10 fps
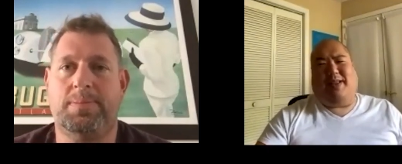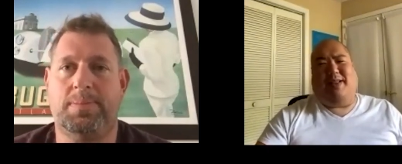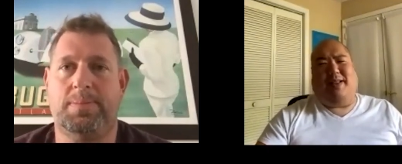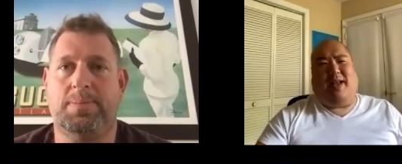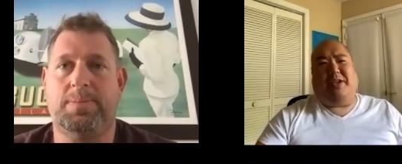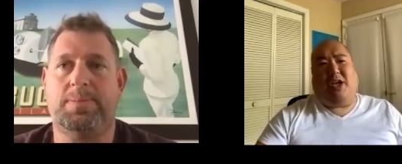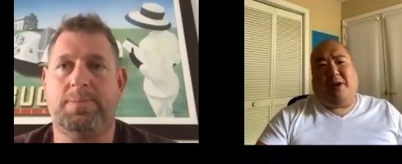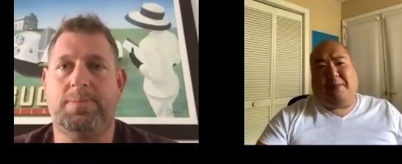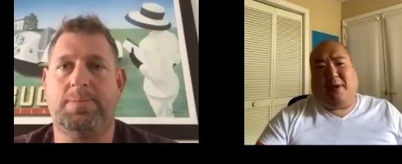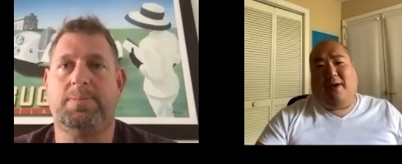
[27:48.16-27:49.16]
Speaker 1: the line
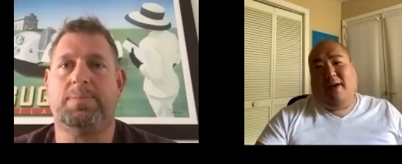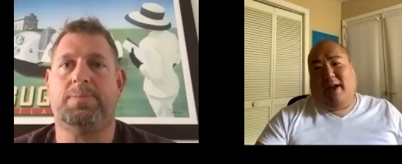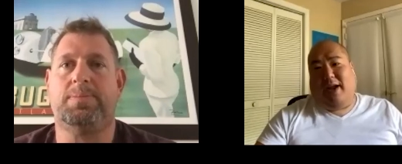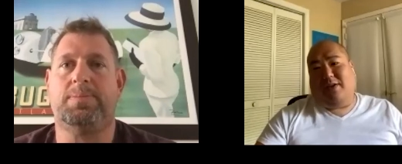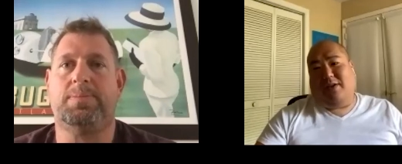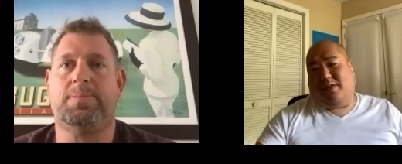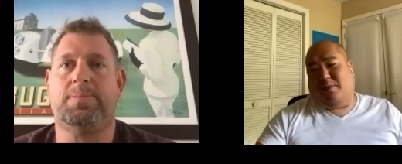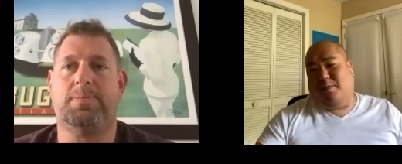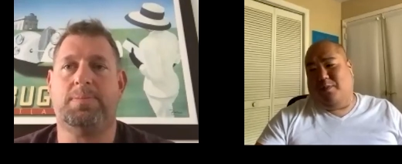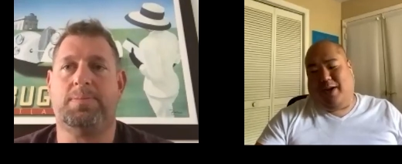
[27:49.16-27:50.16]
cheaper, here's this
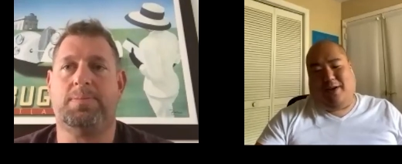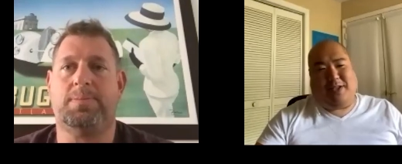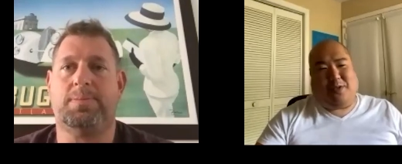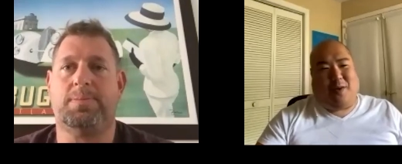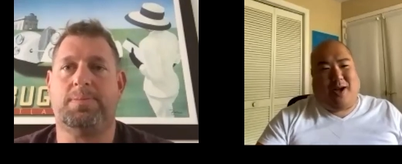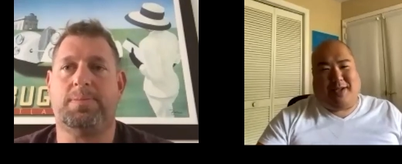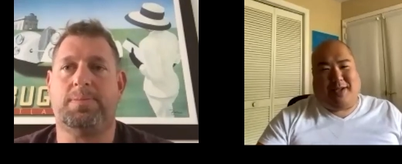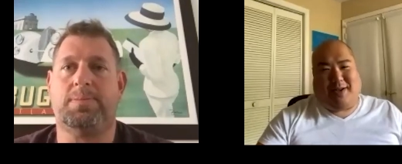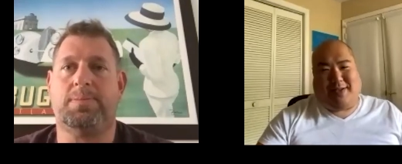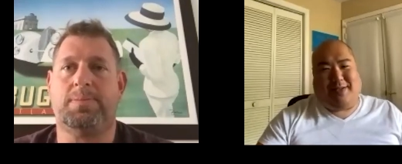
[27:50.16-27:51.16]
here's this watch that
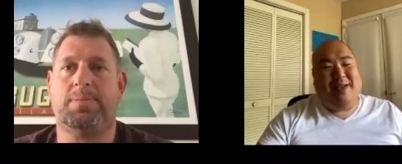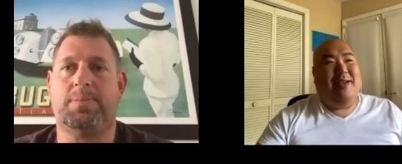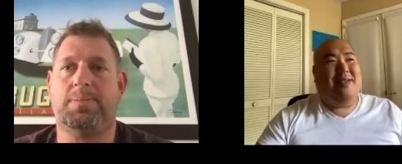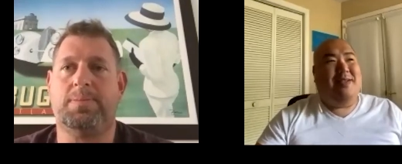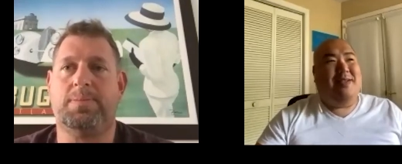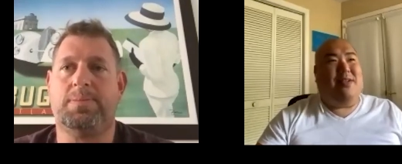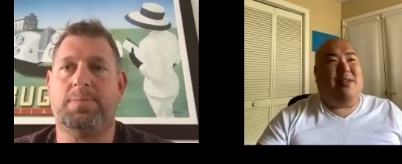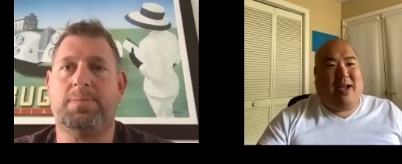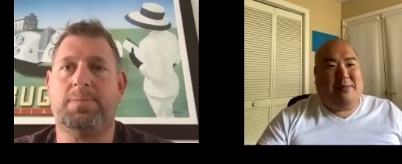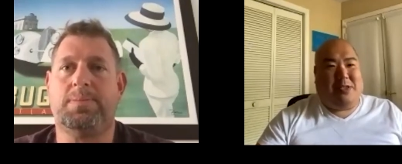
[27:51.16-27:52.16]
costs seven
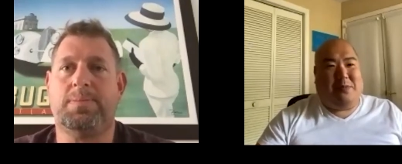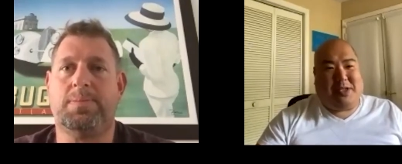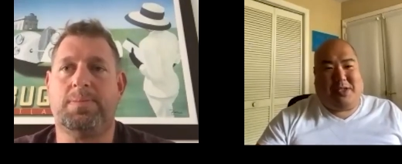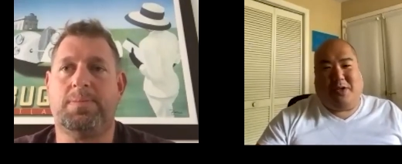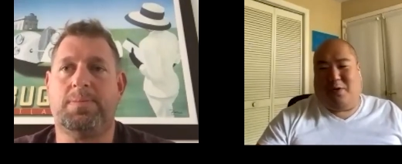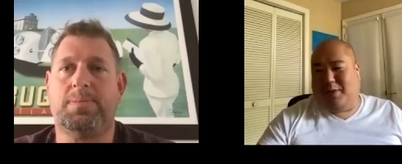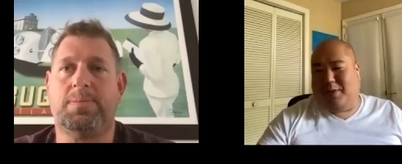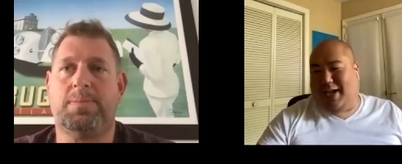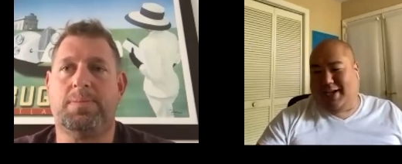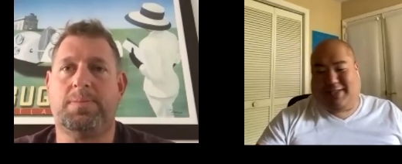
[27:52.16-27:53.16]
times as much as a normal
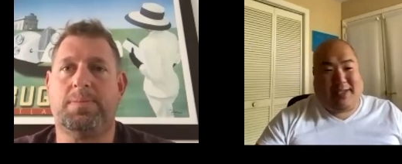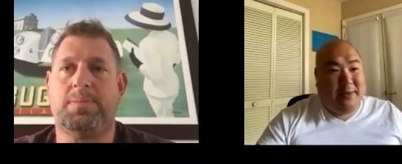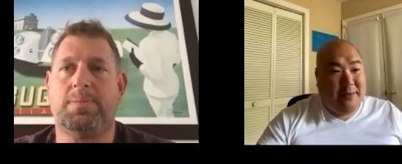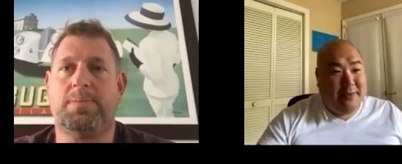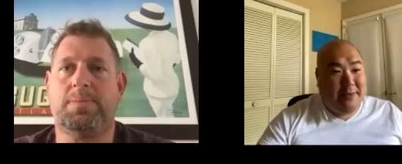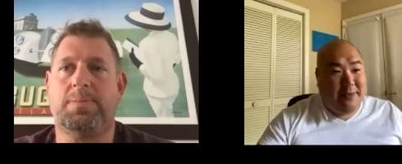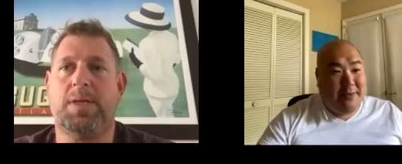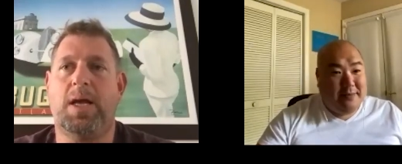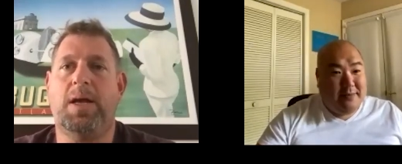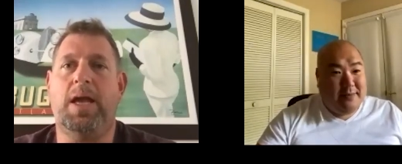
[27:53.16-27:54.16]
Doxa.
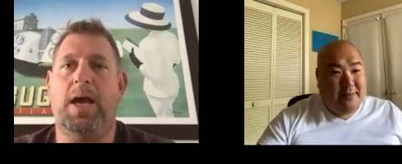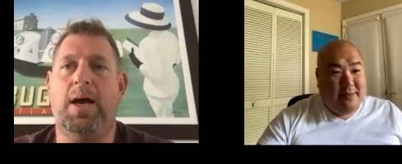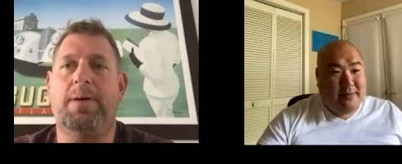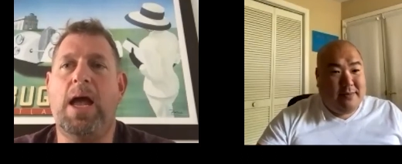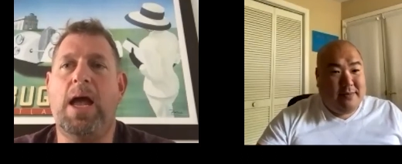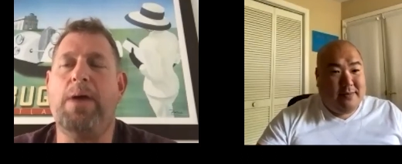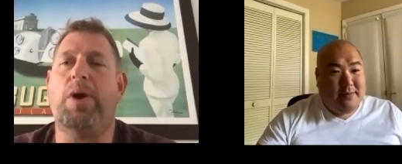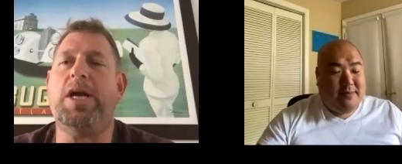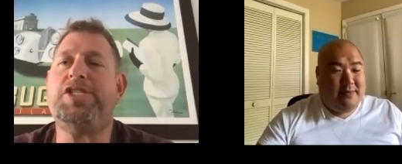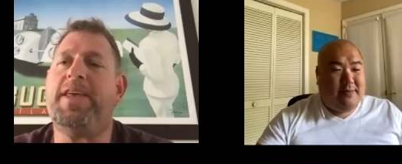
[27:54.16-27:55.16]
Speaker 2: Yeah. Hey,
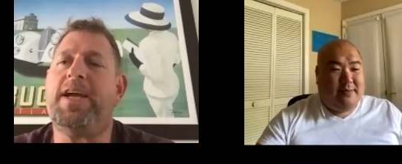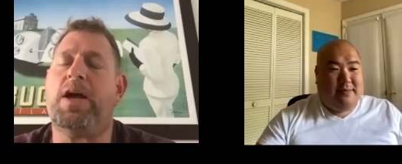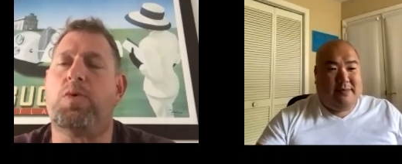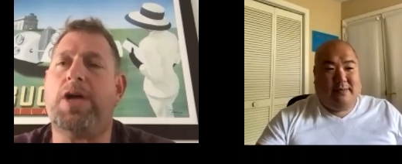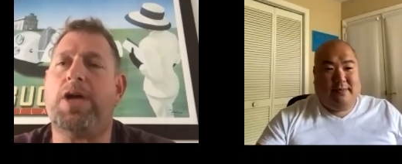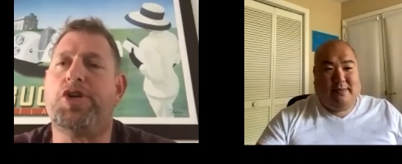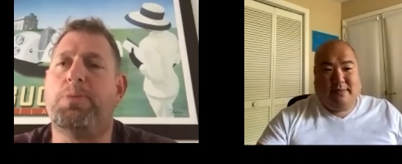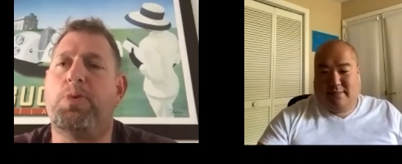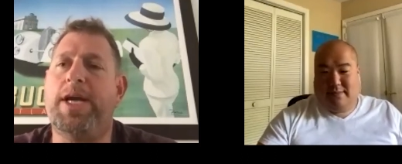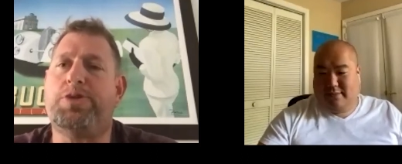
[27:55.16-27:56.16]
what did you think of Roger
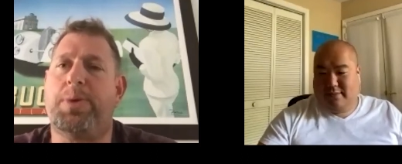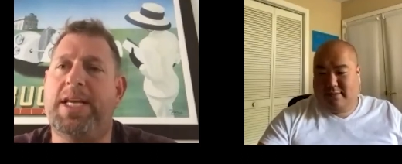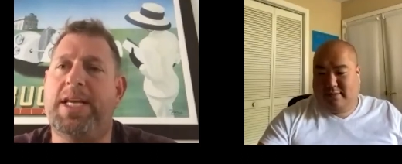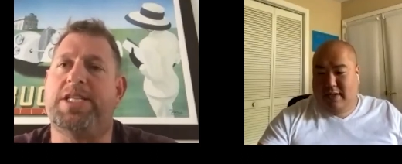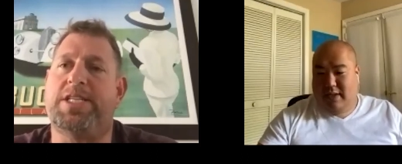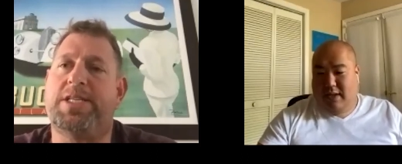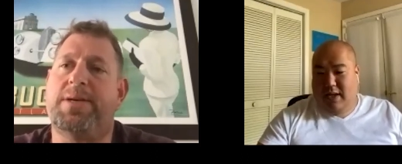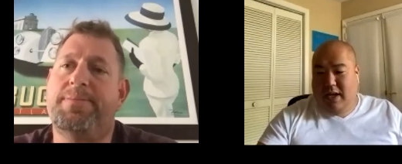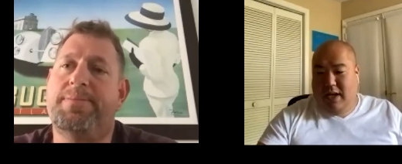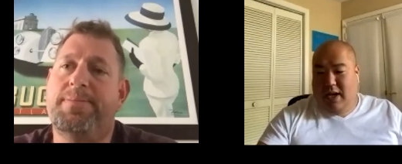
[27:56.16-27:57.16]
Dubuis releases?
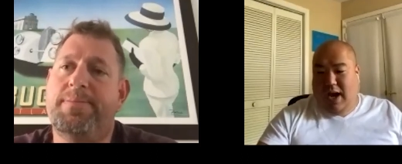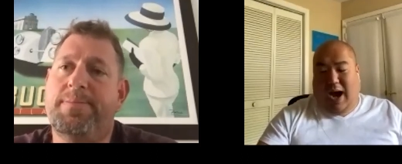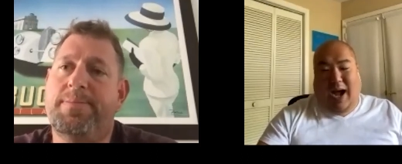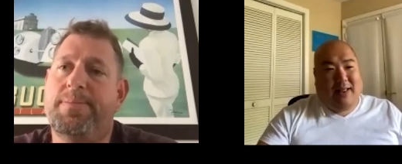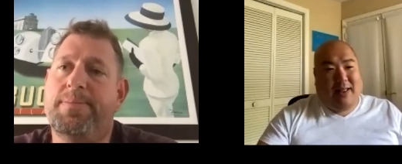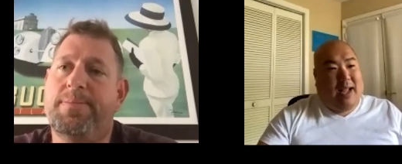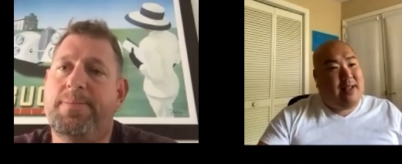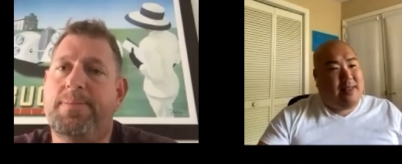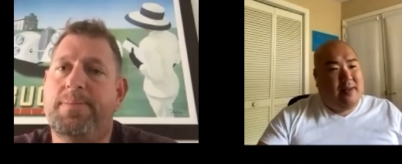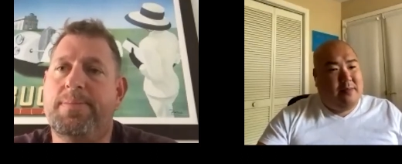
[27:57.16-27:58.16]
Speaker 1: I
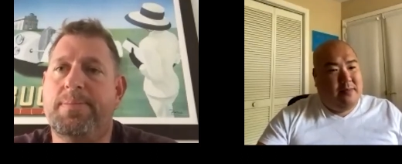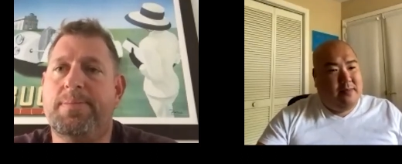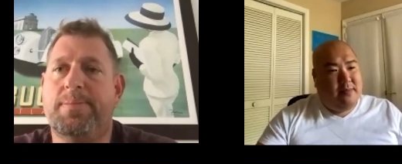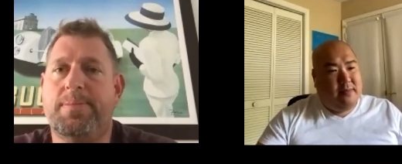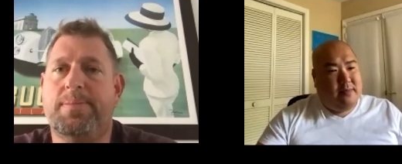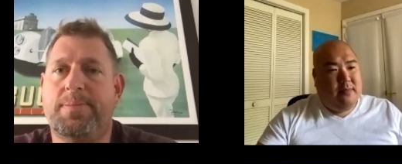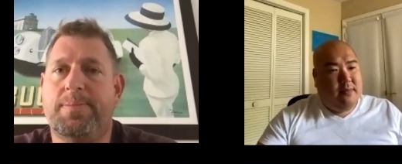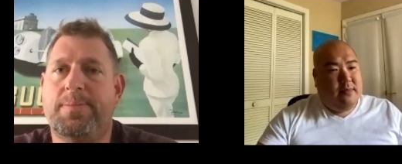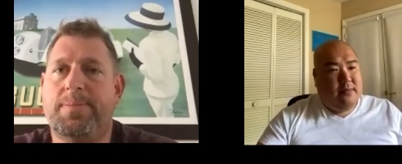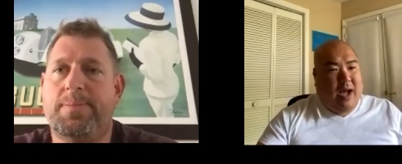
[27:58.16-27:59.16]
like them.
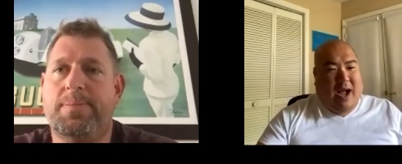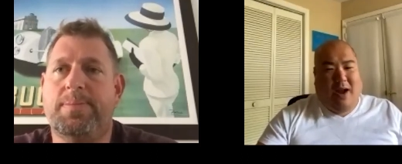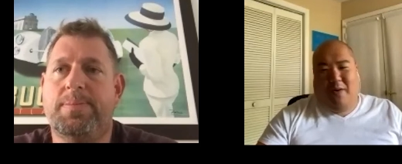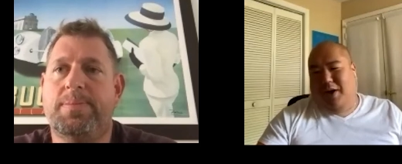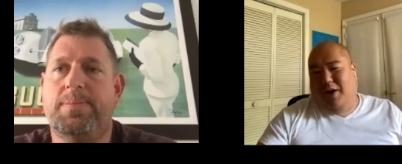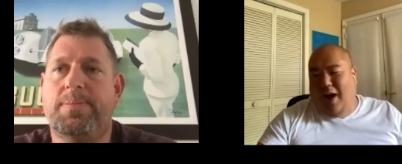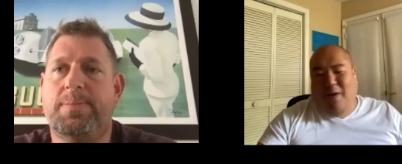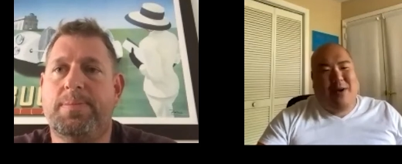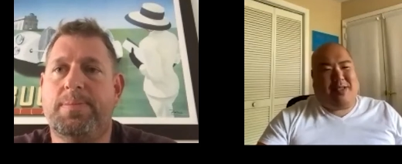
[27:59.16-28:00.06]
I well, I always